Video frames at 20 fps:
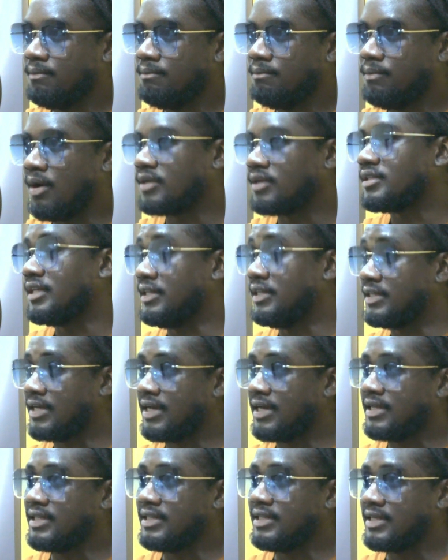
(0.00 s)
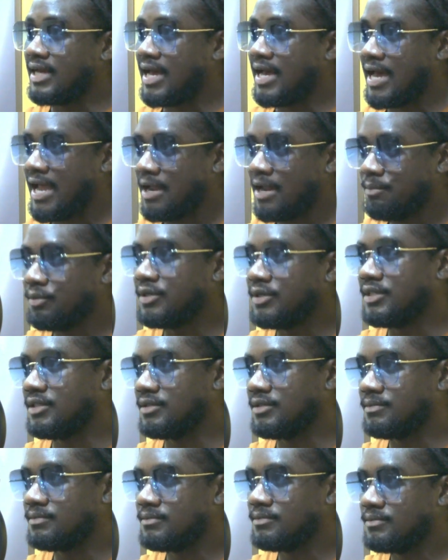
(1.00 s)
But in a hybrid,
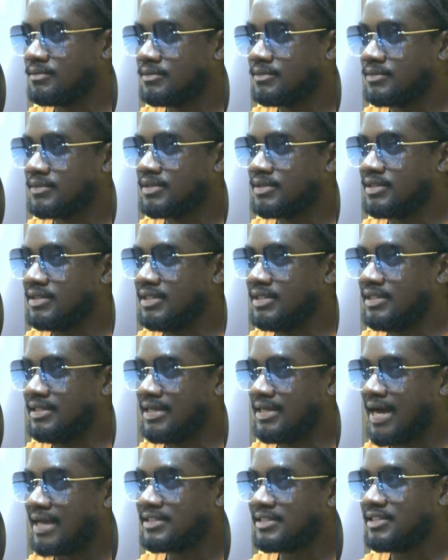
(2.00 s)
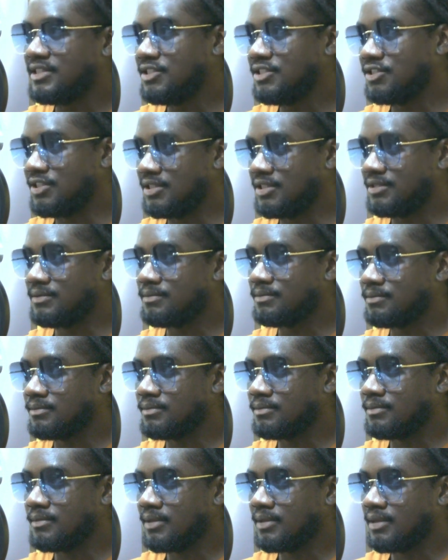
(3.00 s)
the gas engine
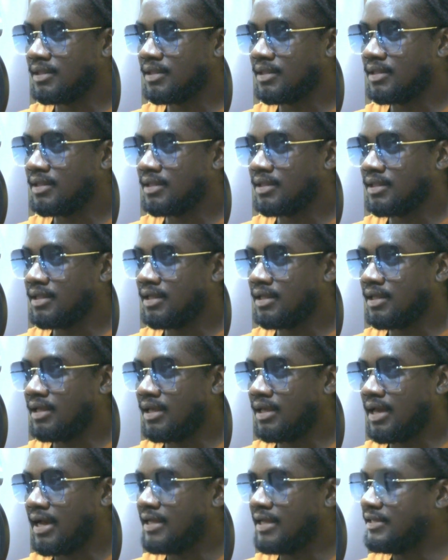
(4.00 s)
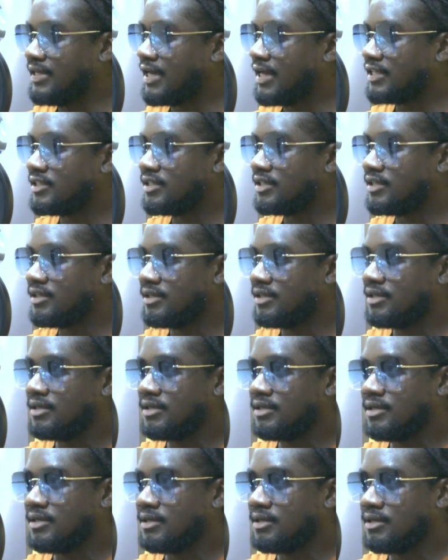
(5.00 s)
and that
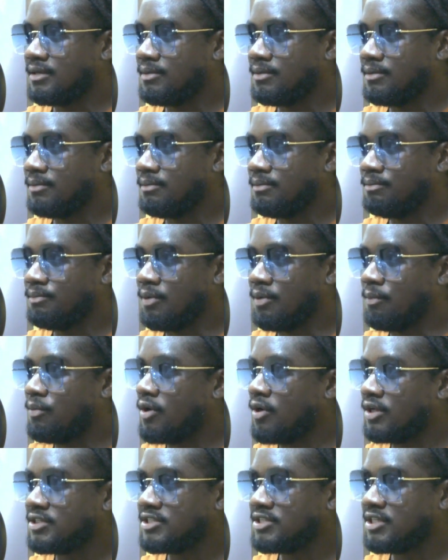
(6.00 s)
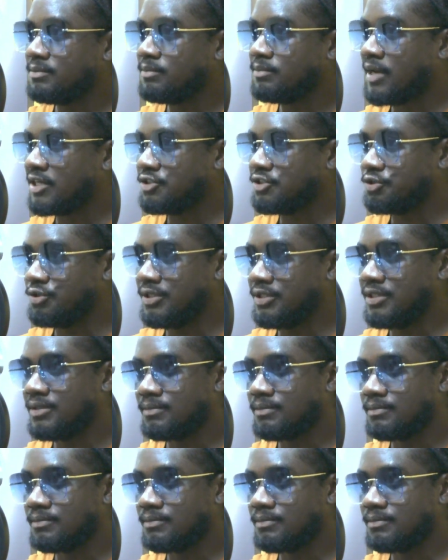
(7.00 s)
propulsion battery,